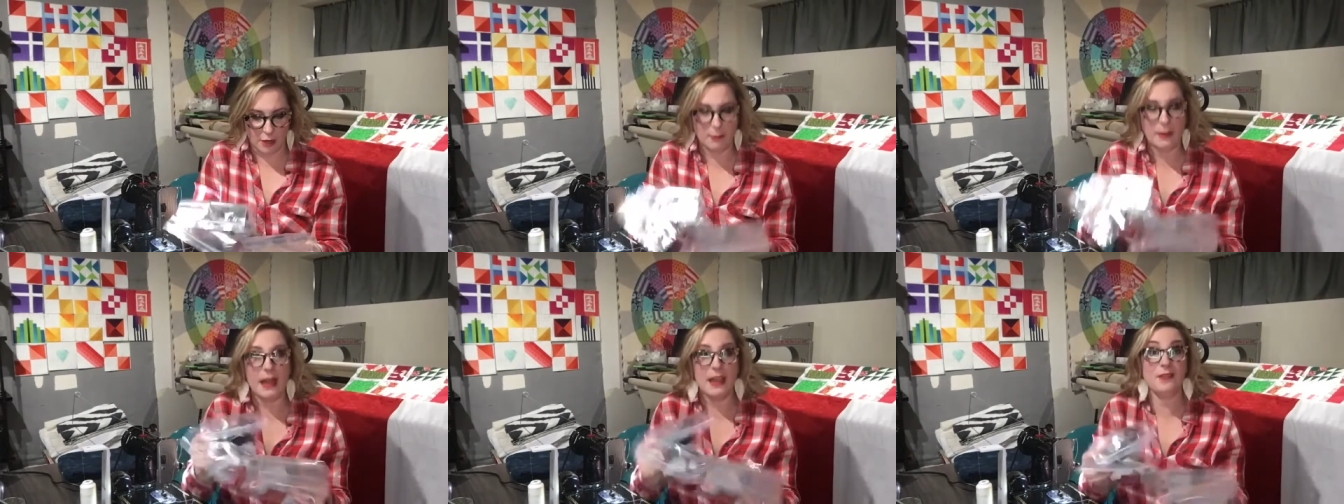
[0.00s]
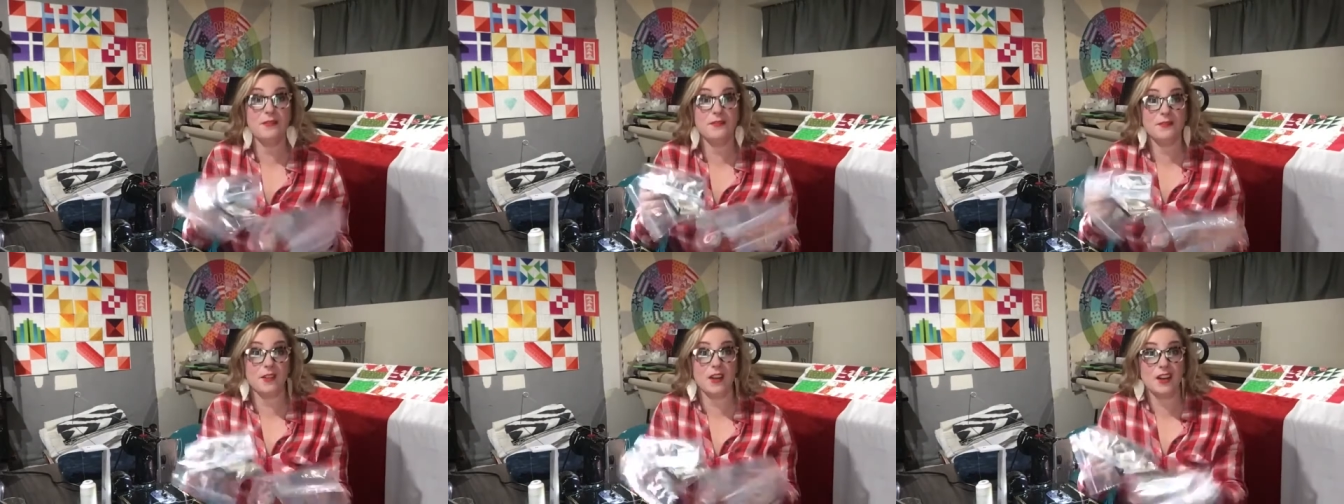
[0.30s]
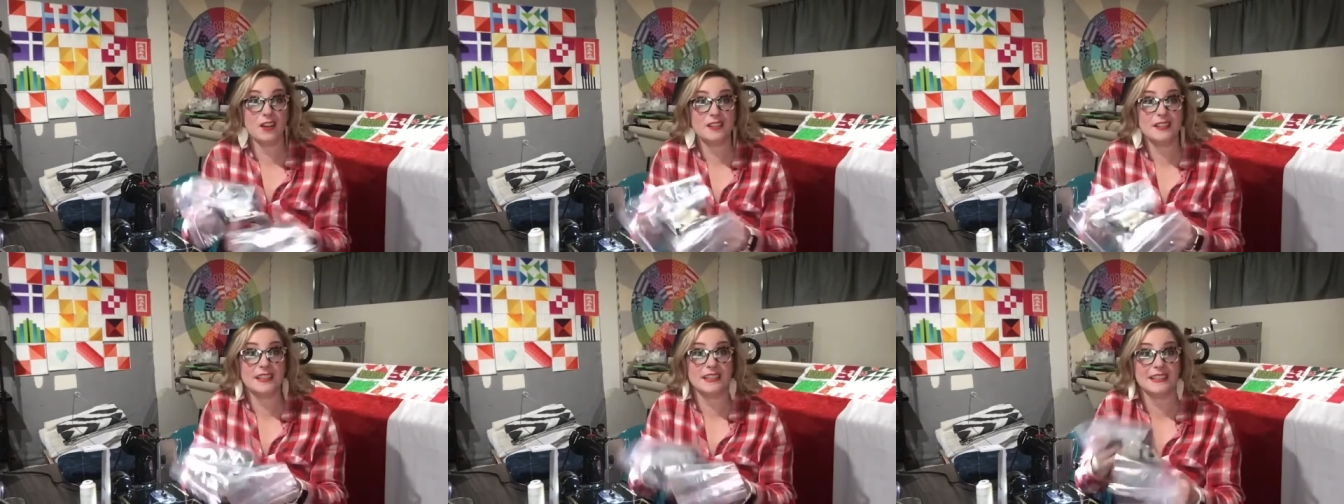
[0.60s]
My
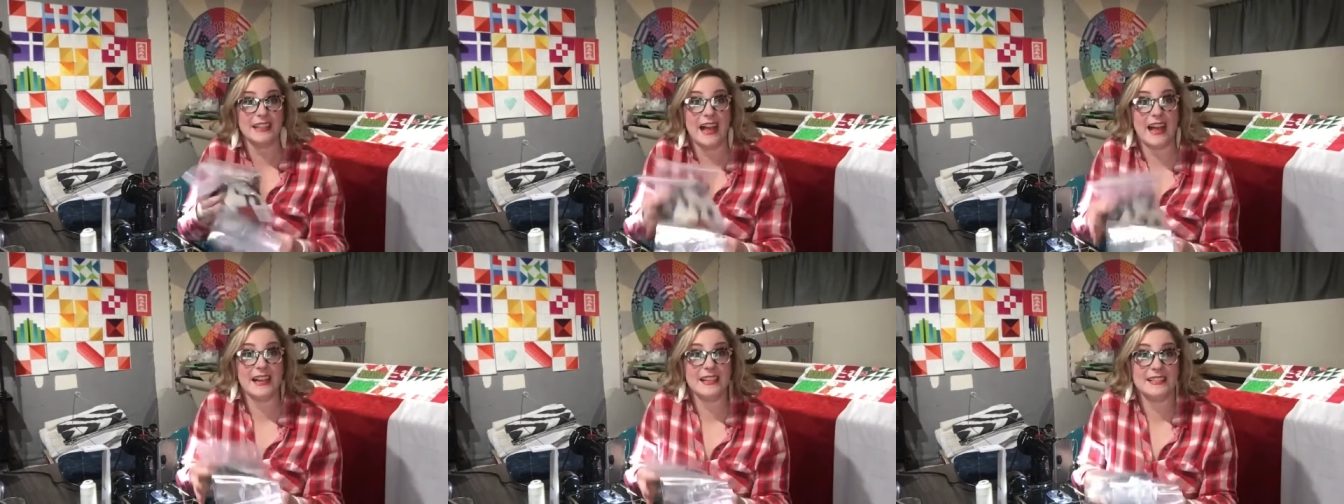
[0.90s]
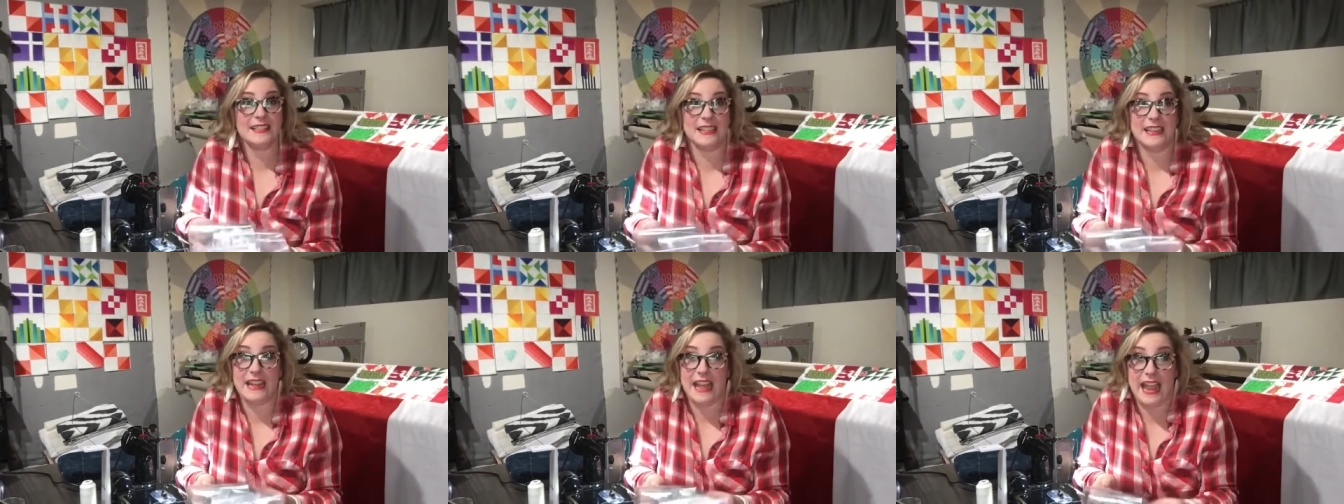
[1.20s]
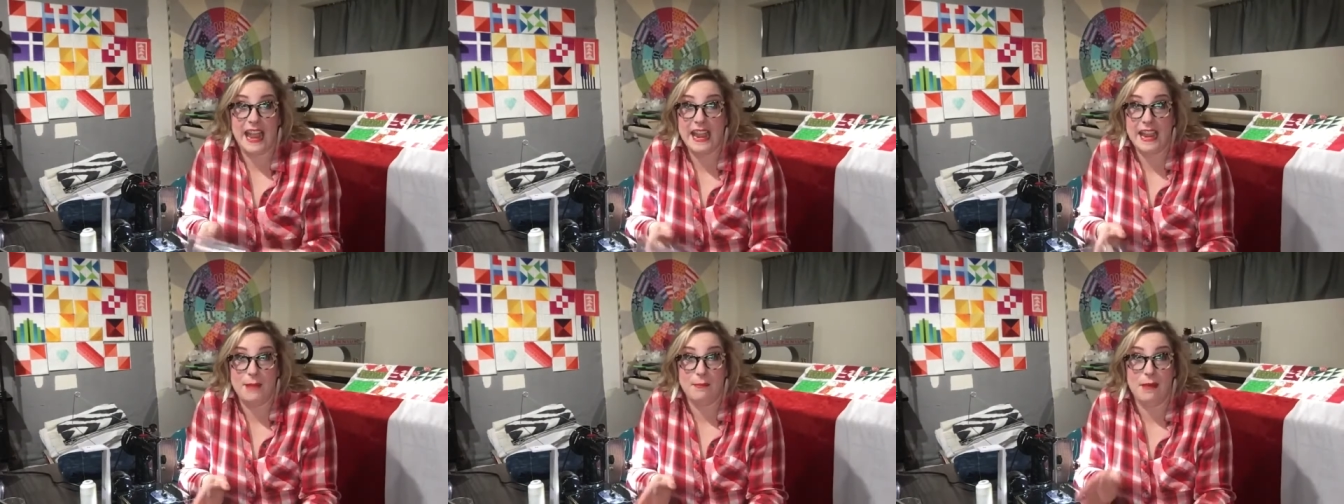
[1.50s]
first class in
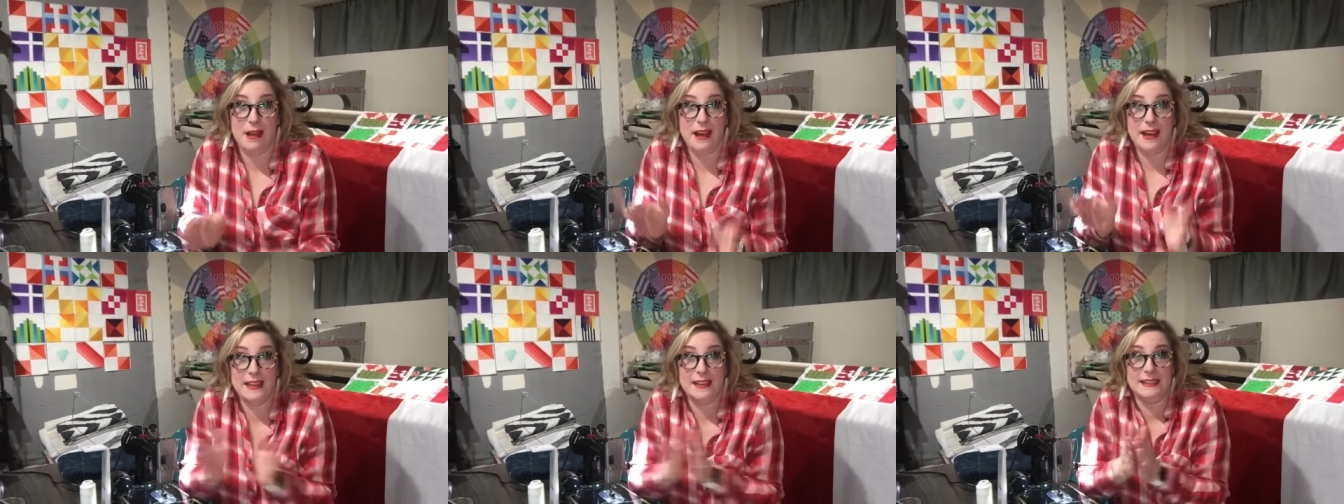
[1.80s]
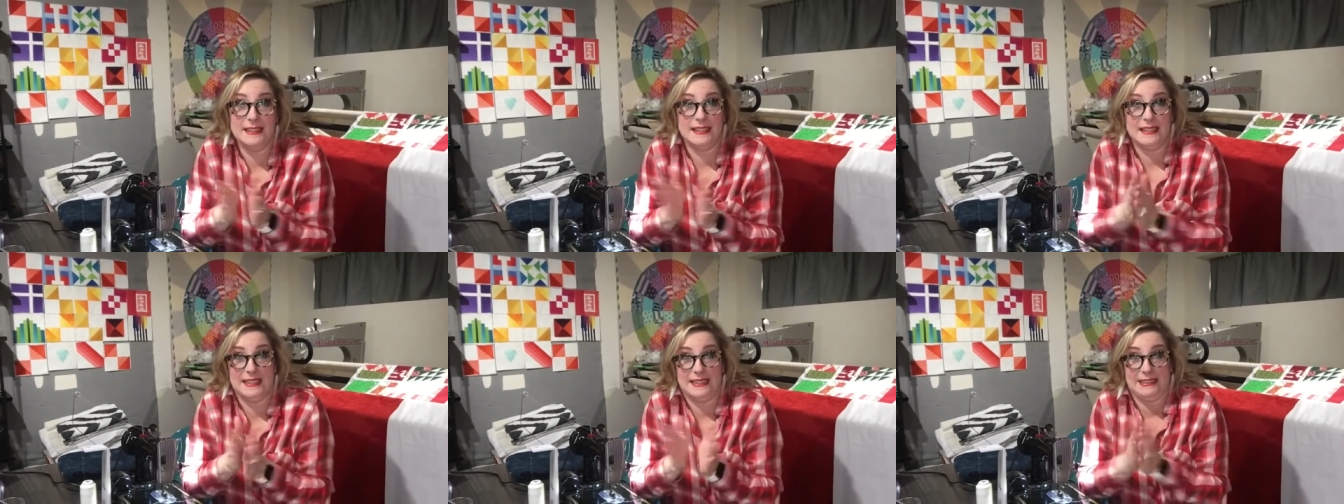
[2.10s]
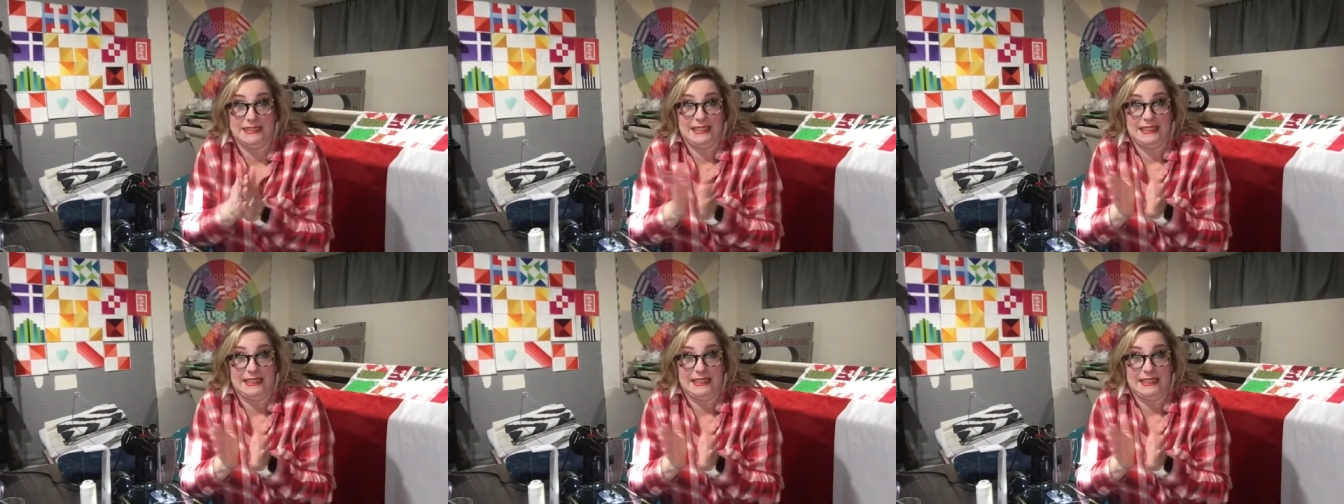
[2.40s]
8 months.